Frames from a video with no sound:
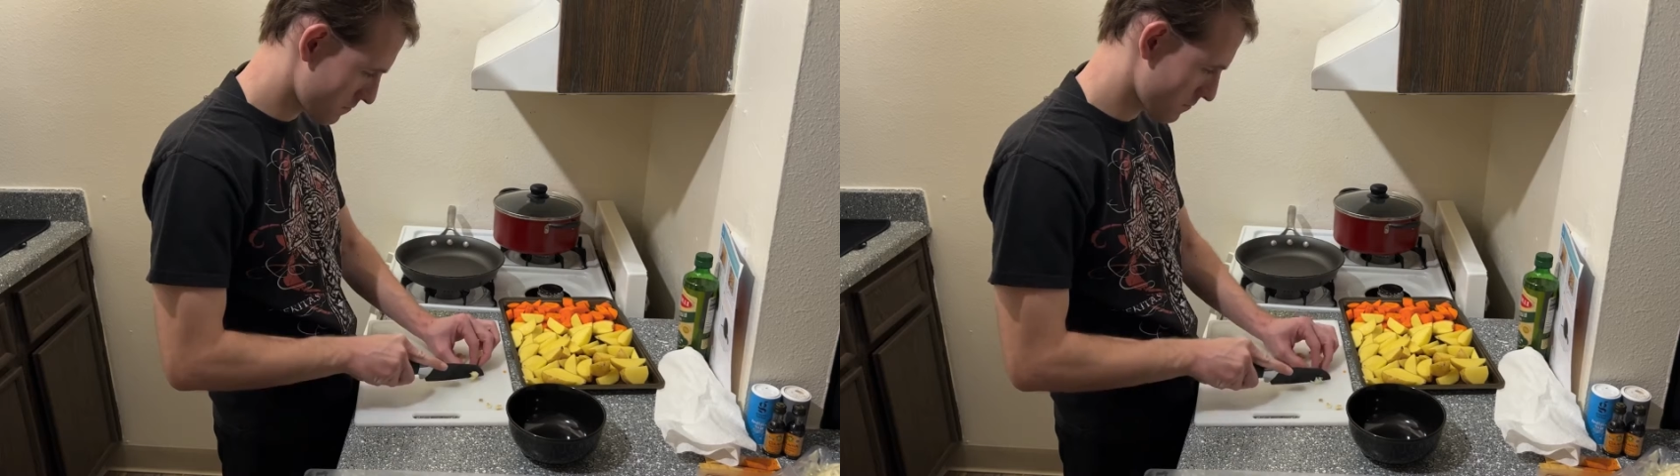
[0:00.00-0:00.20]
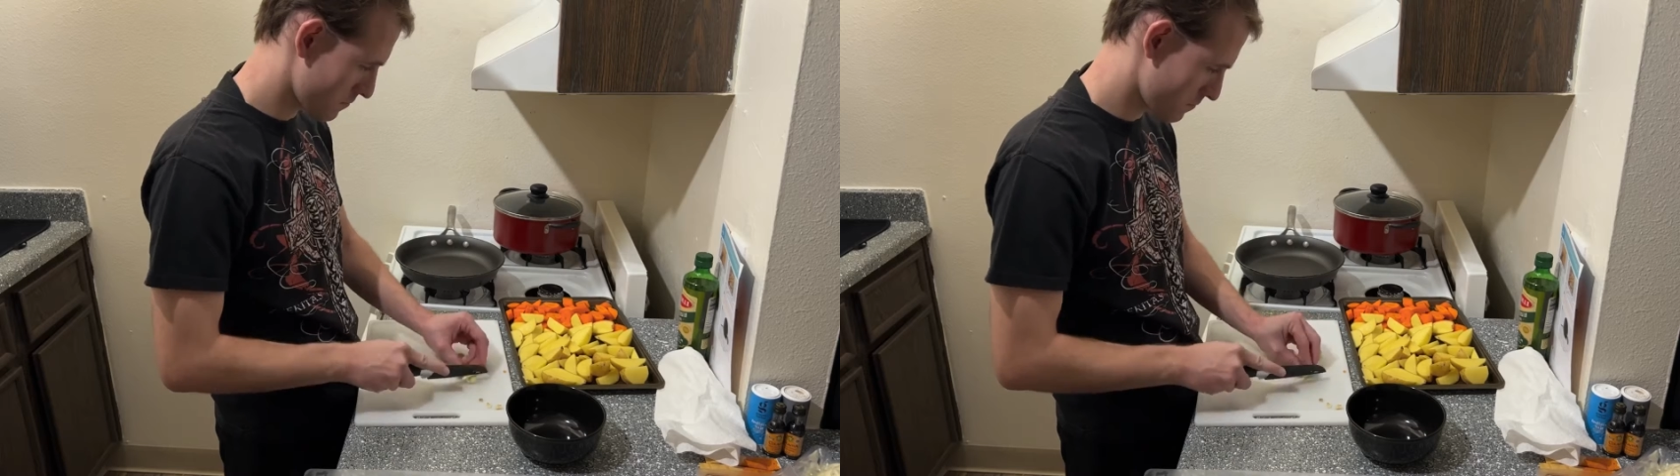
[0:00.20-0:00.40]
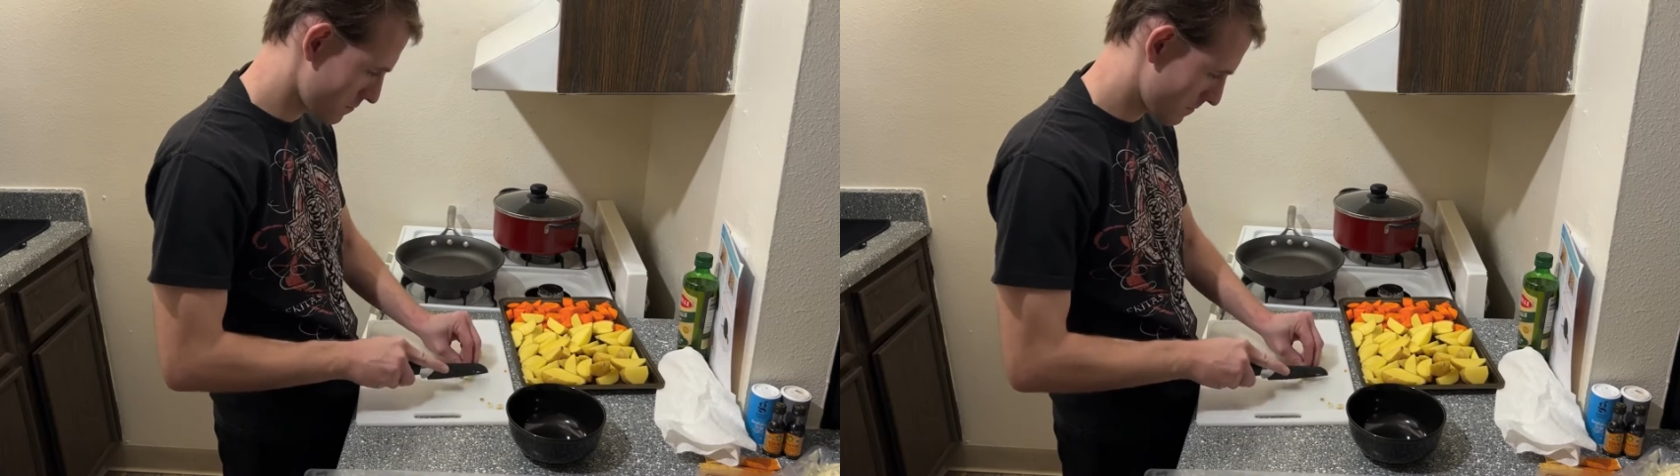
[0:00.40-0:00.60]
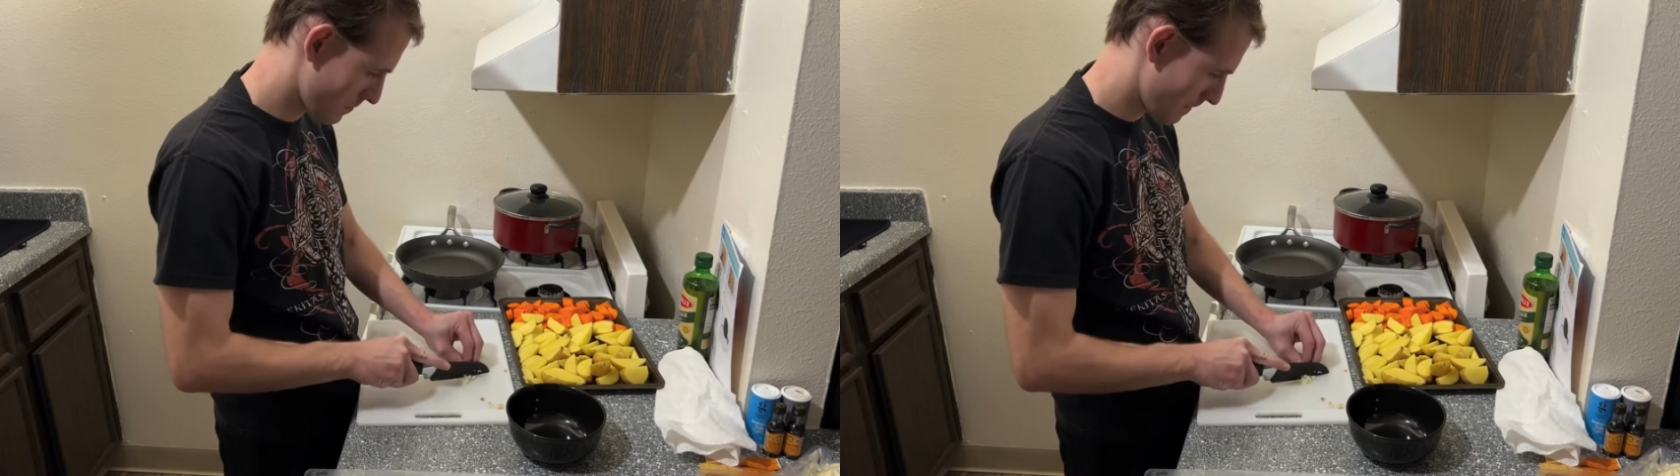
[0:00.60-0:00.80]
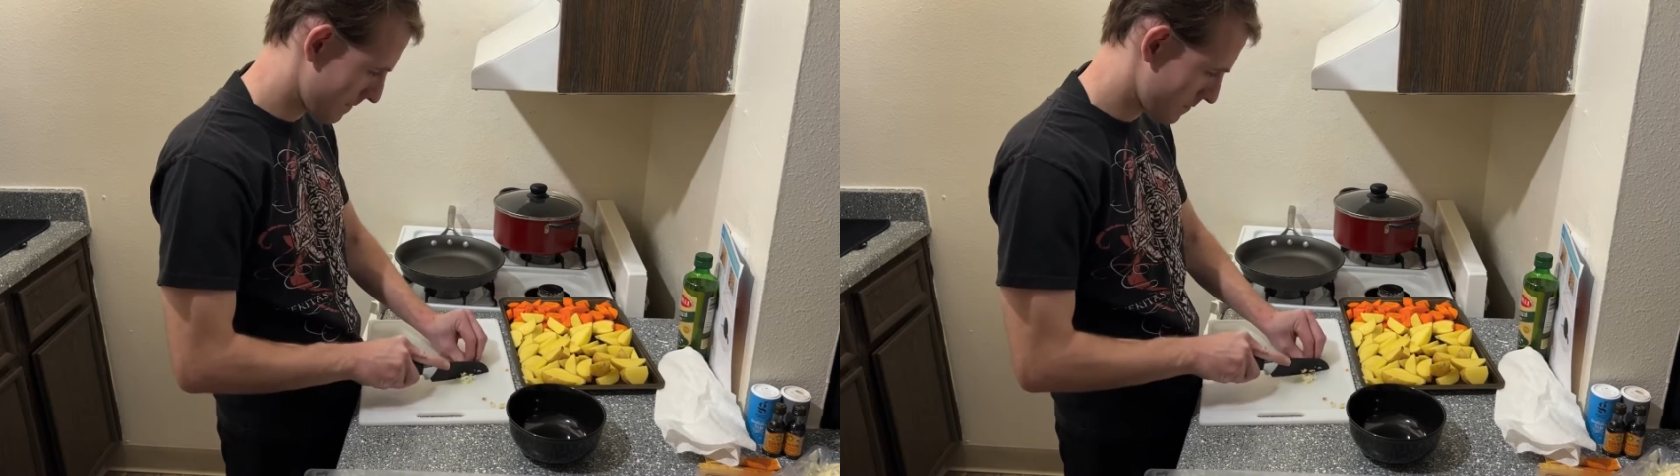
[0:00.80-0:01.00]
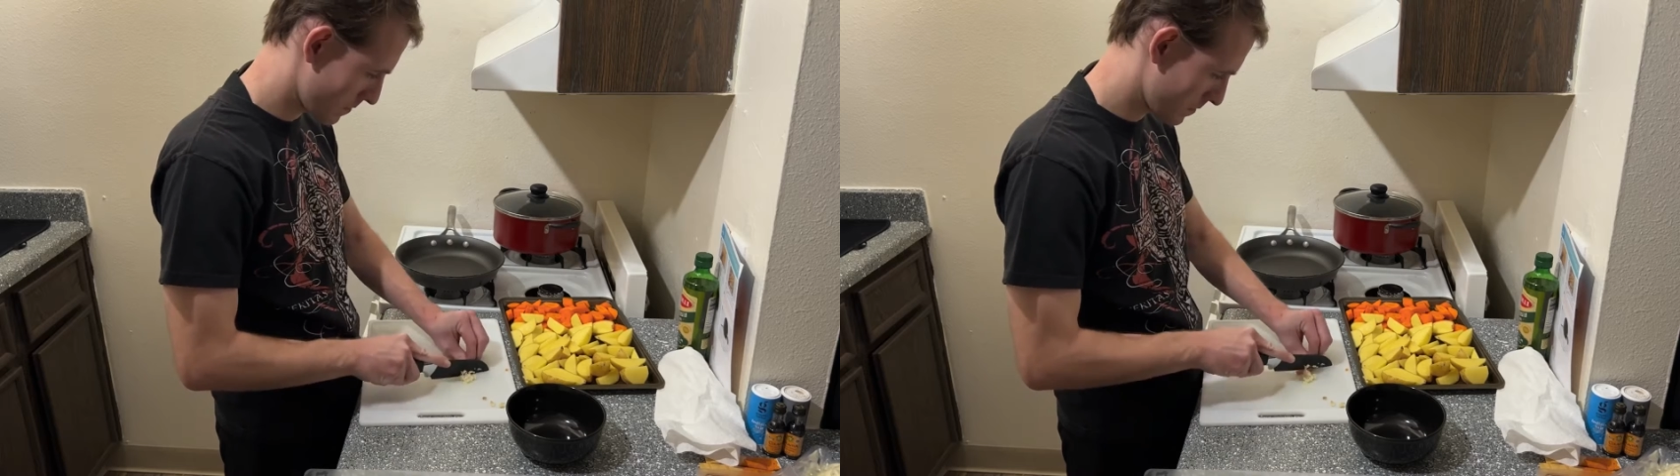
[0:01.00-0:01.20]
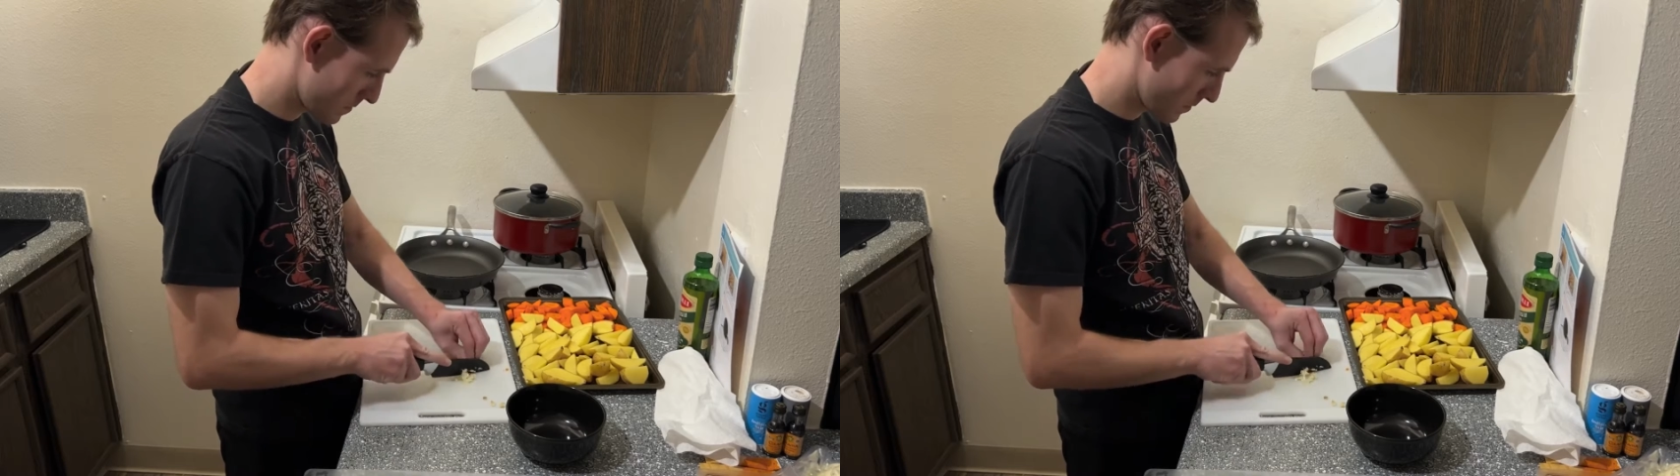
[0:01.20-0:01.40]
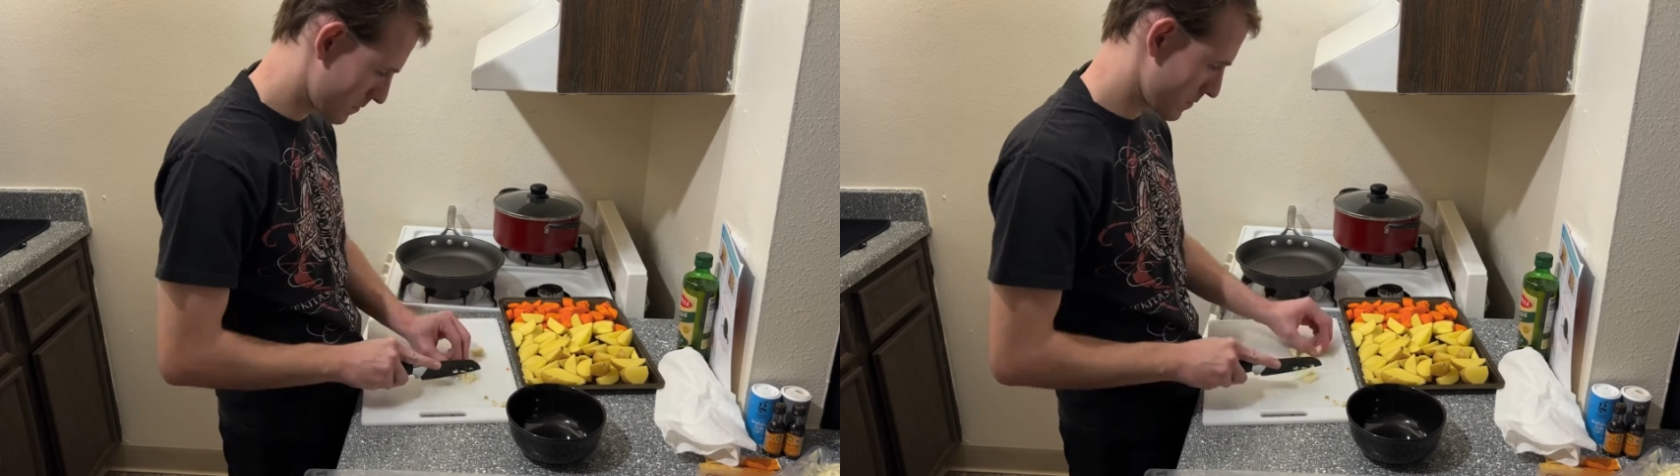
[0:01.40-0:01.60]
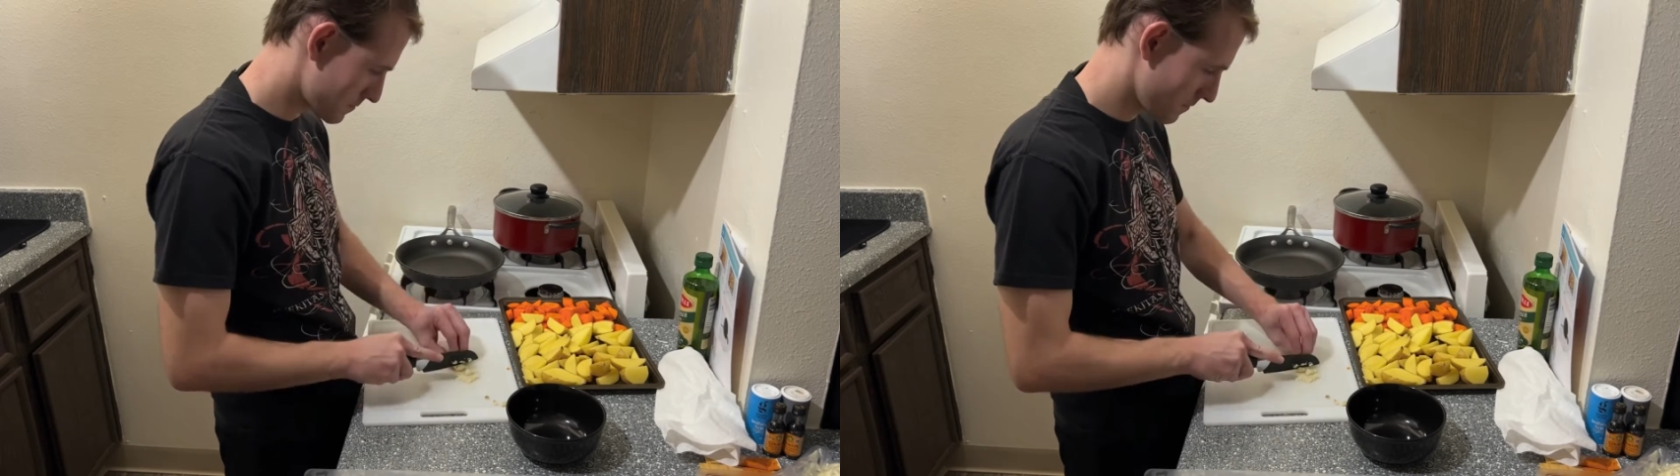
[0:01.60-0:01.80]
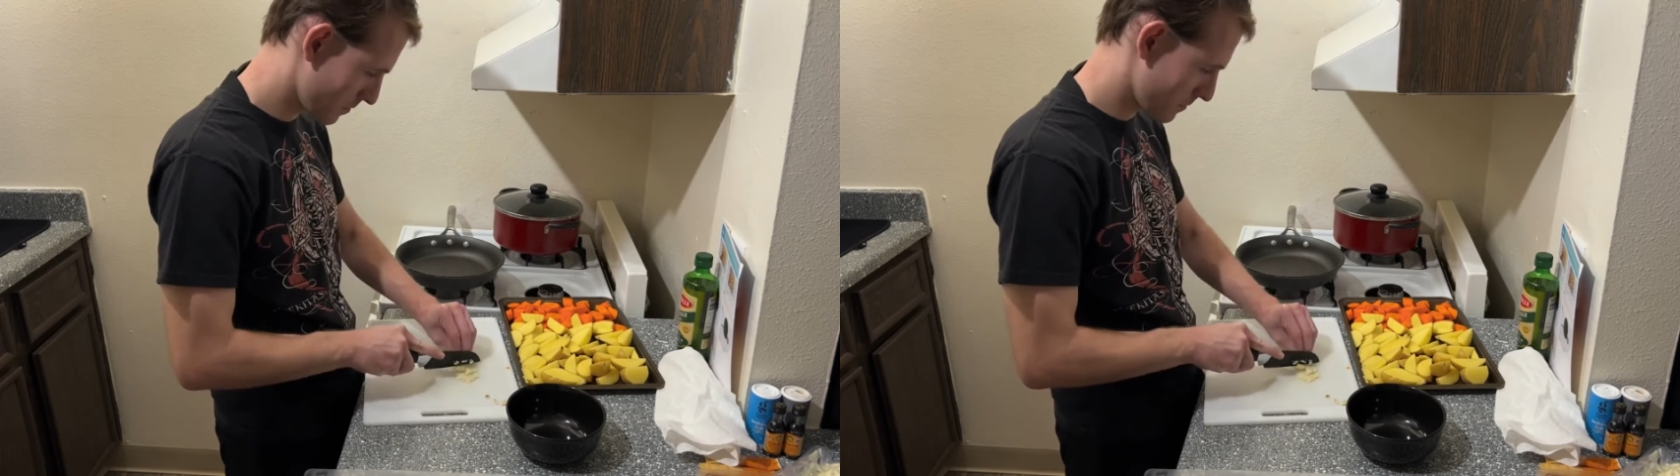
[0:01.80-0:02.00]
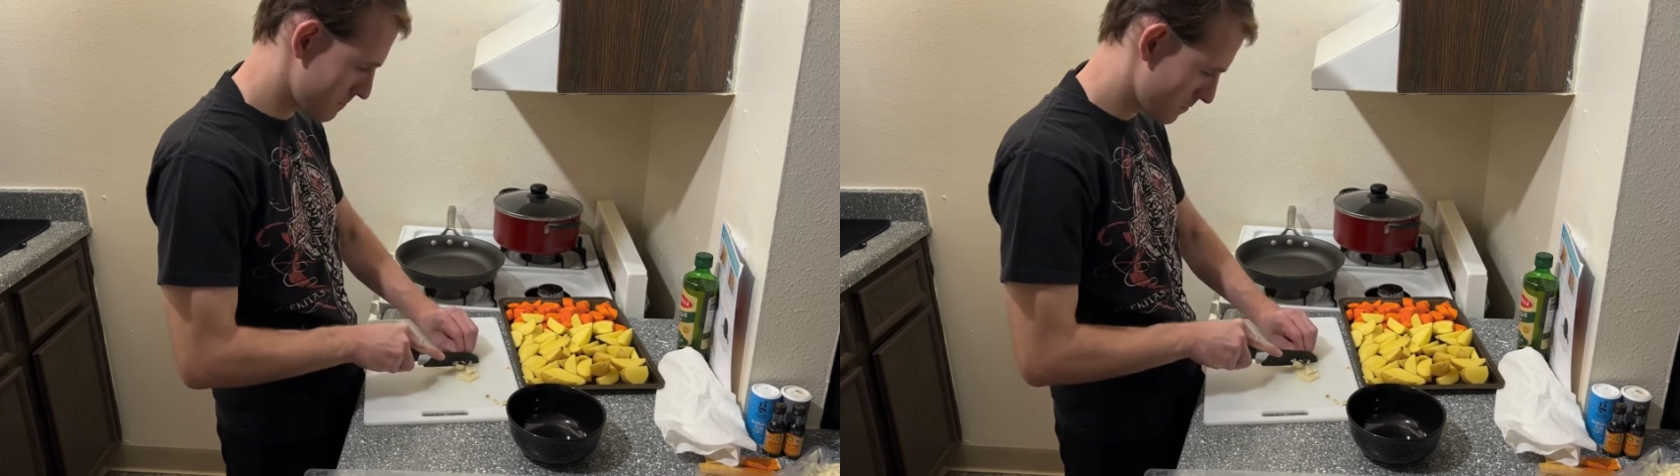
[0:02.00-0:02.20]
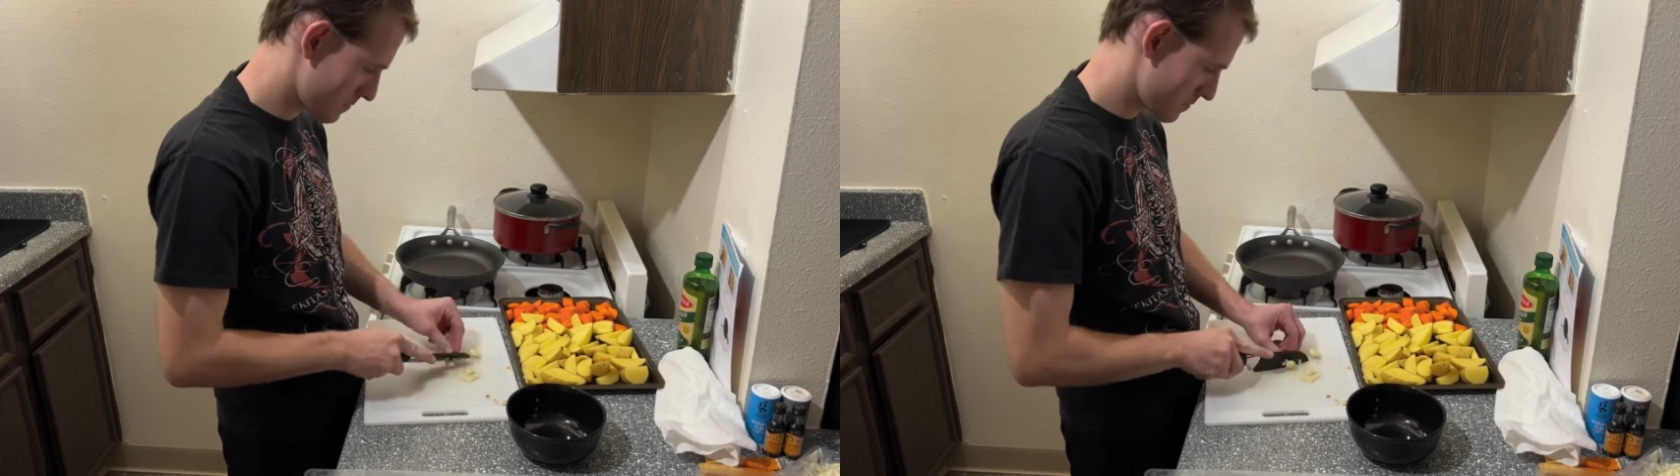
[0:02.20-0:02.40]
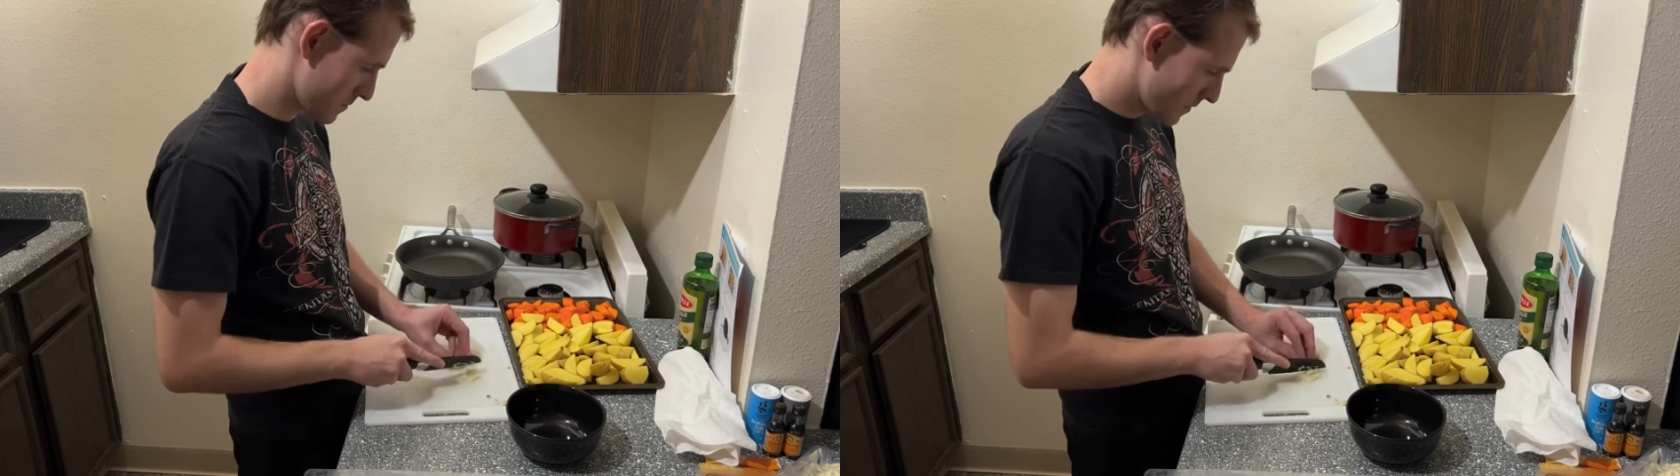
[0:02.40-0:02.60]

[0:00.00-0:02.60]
strip of lemon zest for citrusy flavor.